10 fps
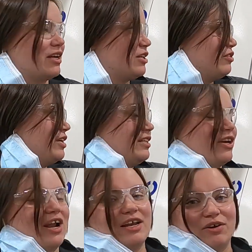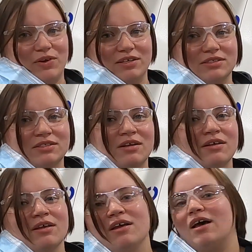including the grinding wheels.
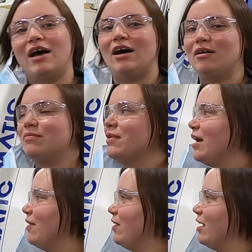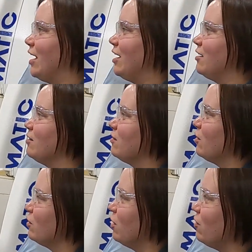And then I
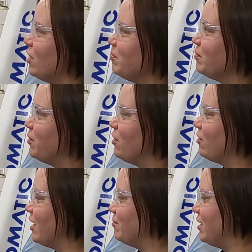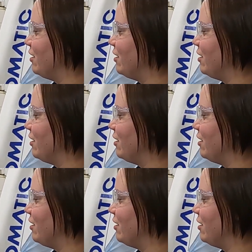load up the program